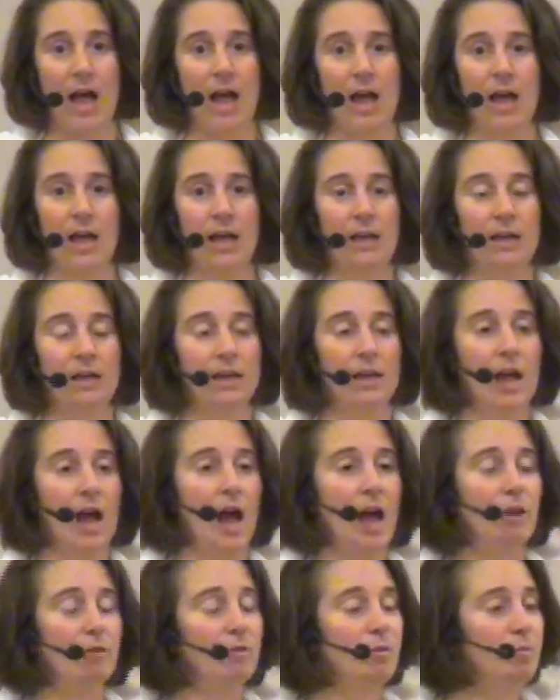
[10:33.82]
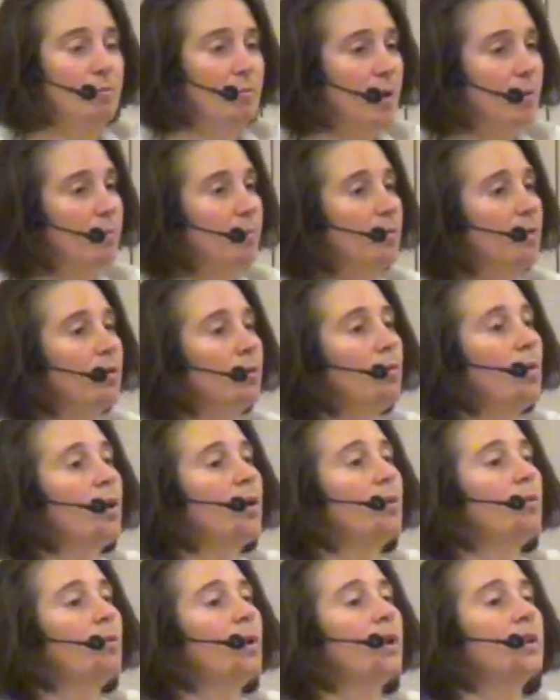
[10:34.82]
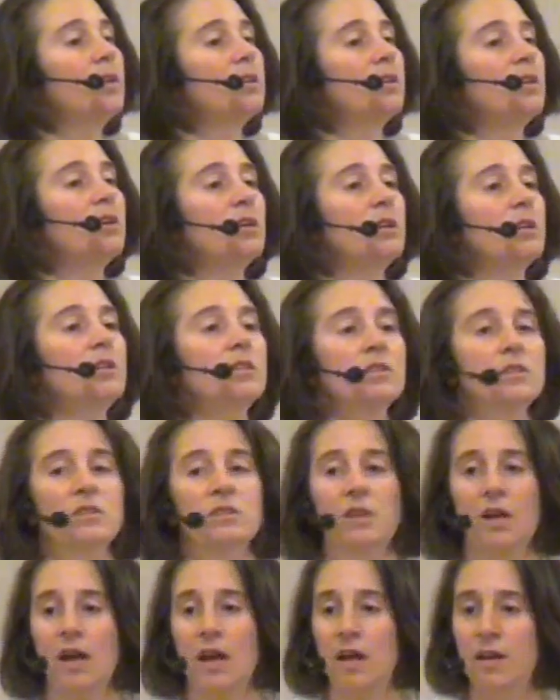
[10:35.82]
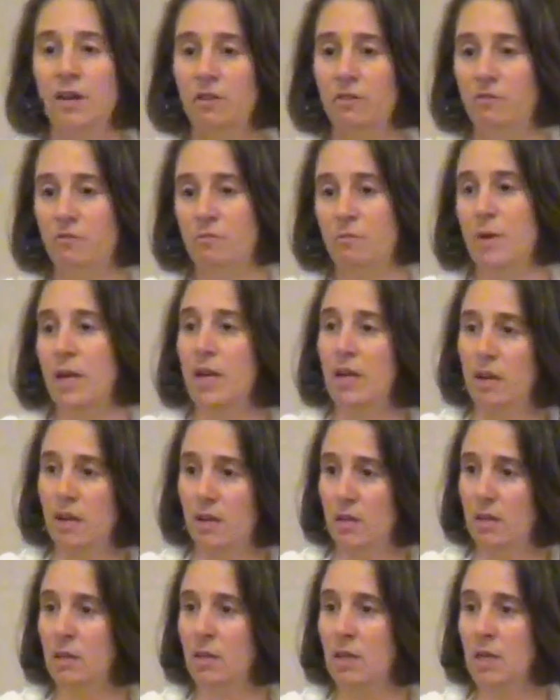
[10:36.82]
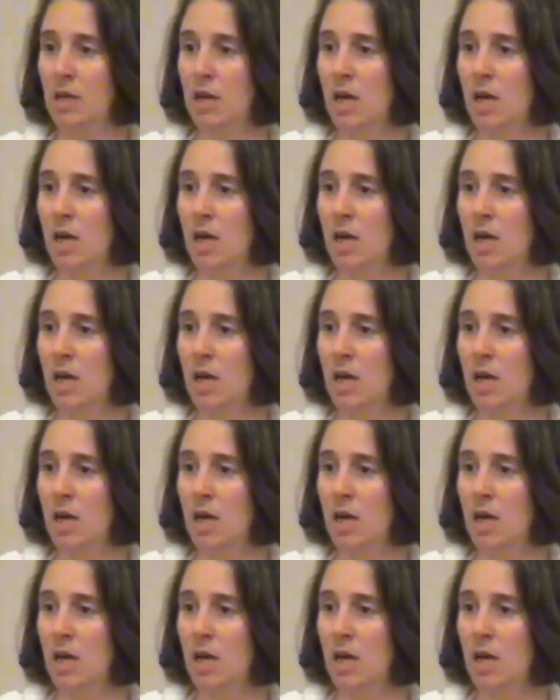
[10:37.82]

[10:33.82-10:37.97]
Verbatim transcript: And I remember what went on inside of me.